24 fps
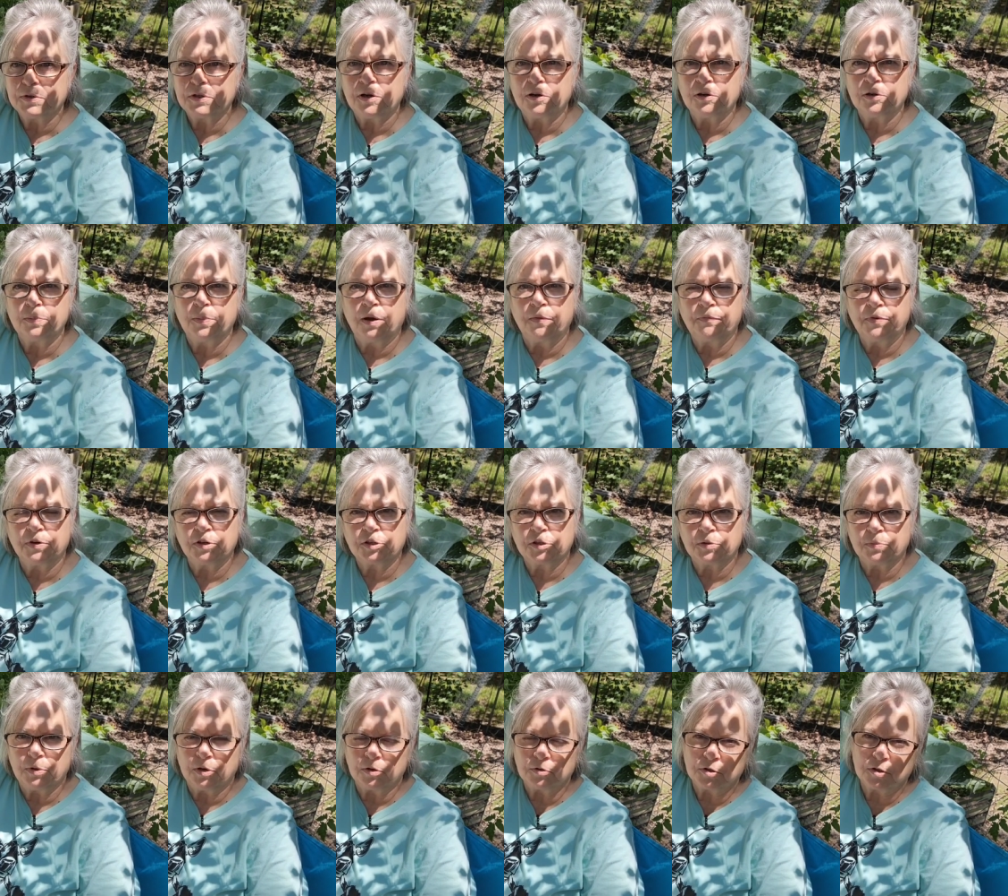we probably talk
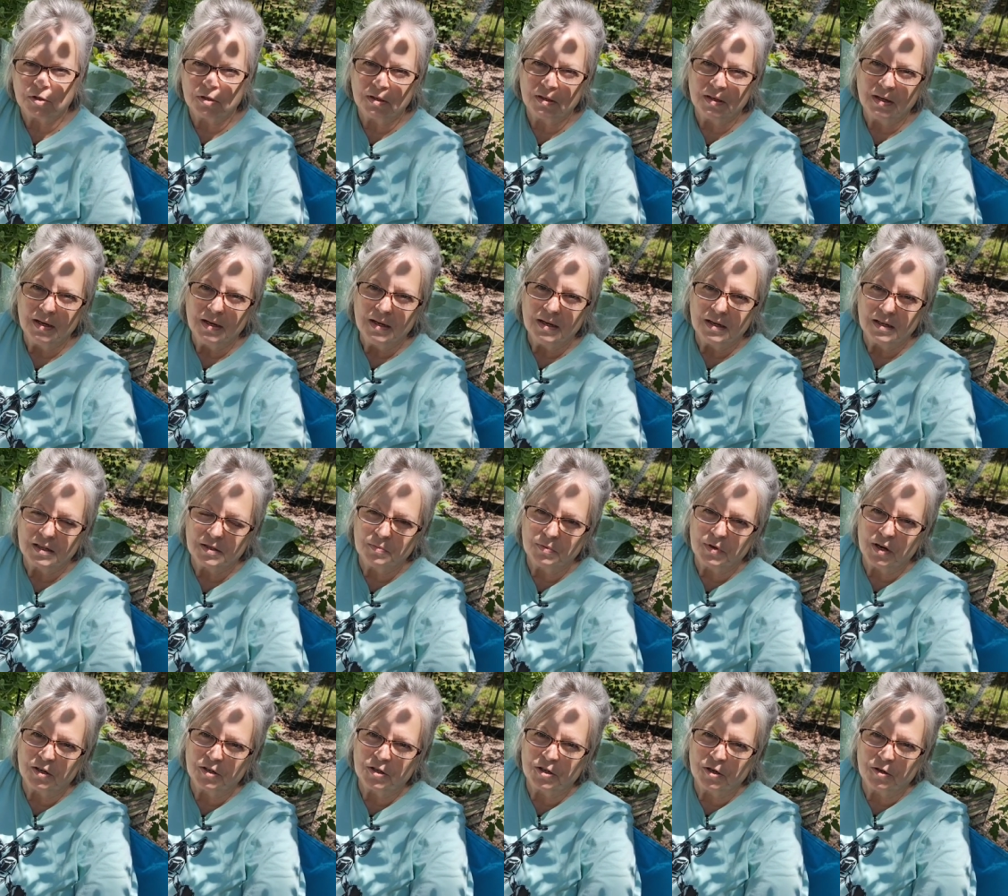about fish emulsion
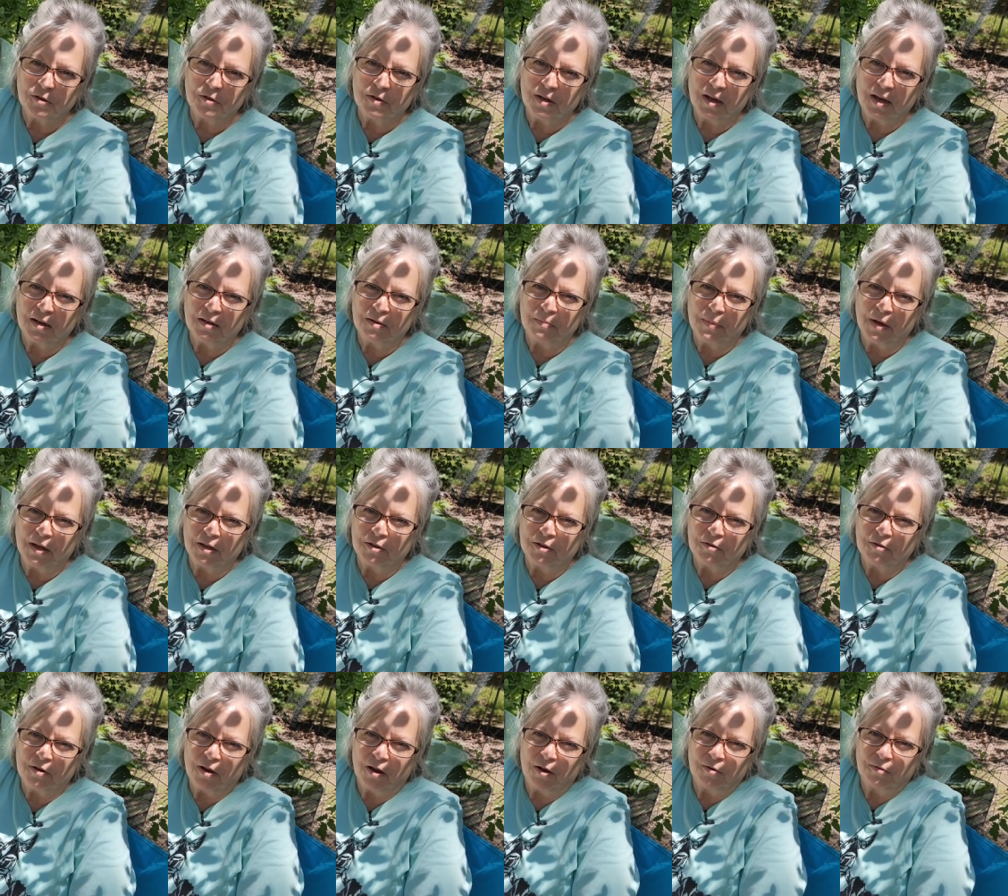is when I show you how to
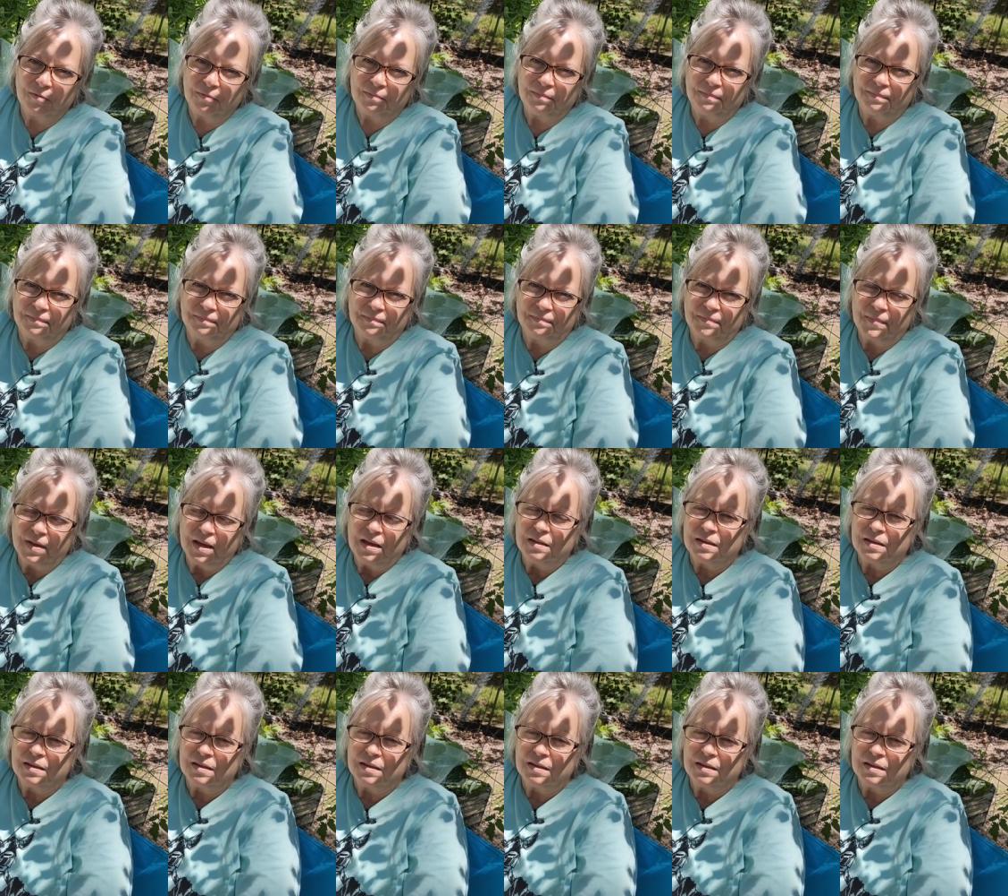make your own.